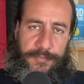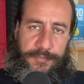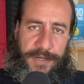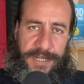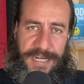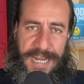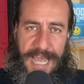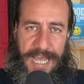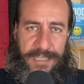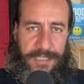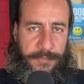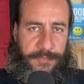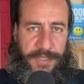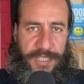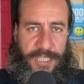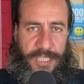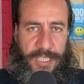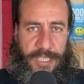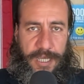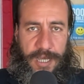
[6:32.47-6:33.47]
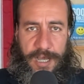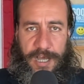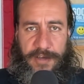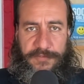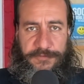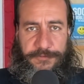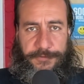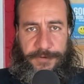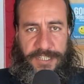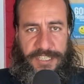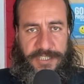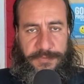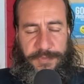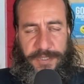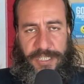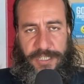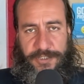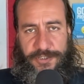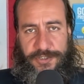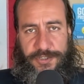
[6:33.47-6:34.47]
panoply of free
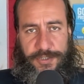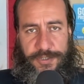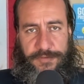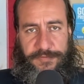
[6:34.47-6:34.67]
speech,